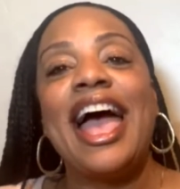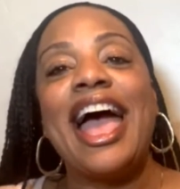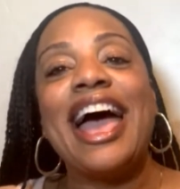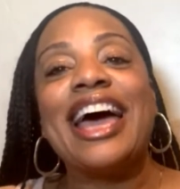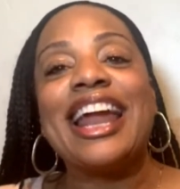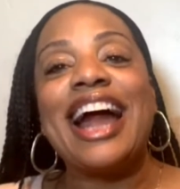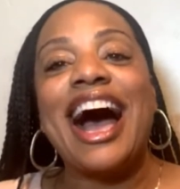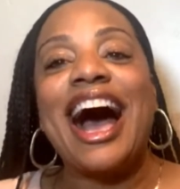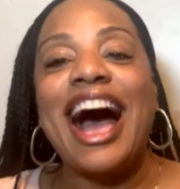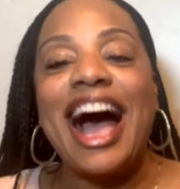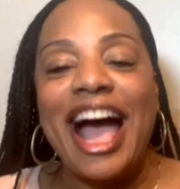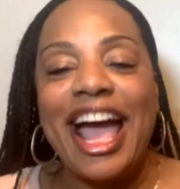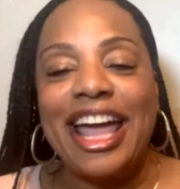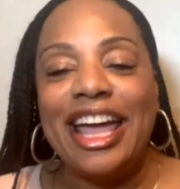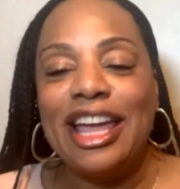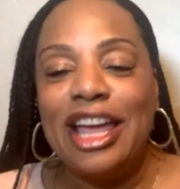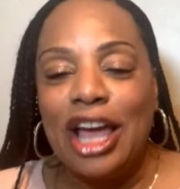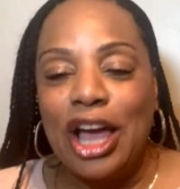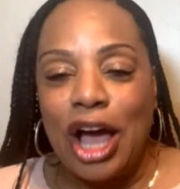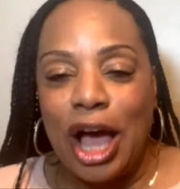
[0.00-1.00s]
And
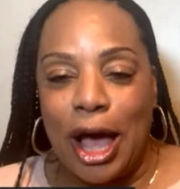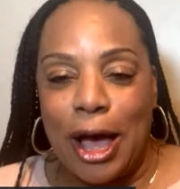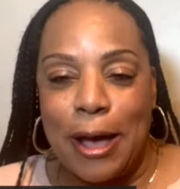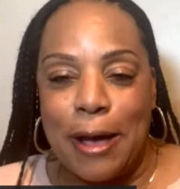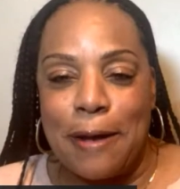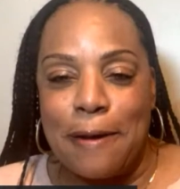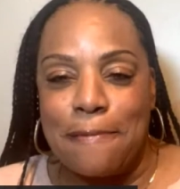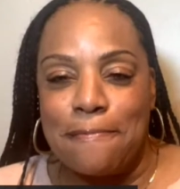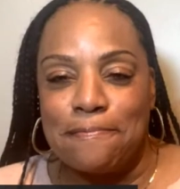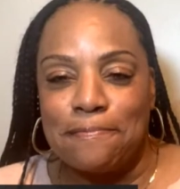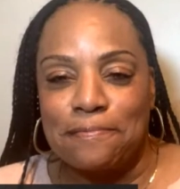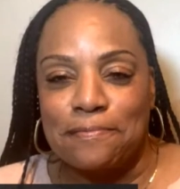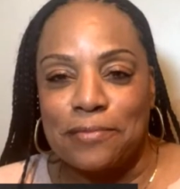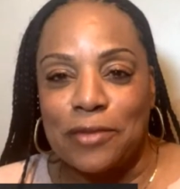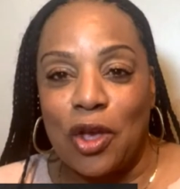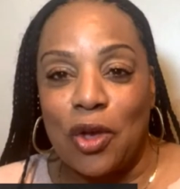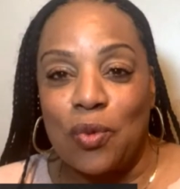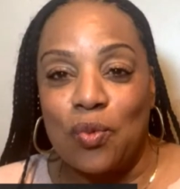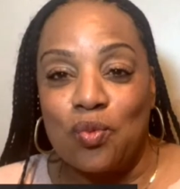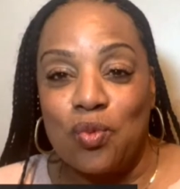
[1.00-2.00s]
I
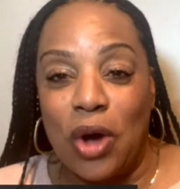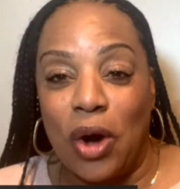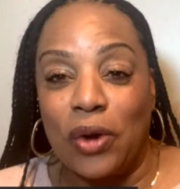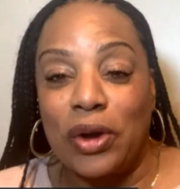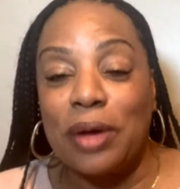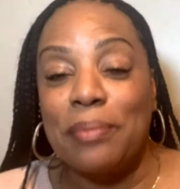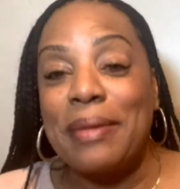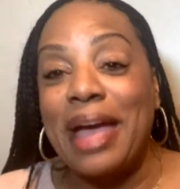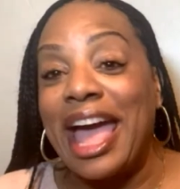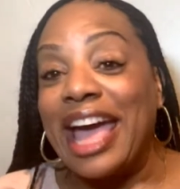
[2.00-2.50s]
welcome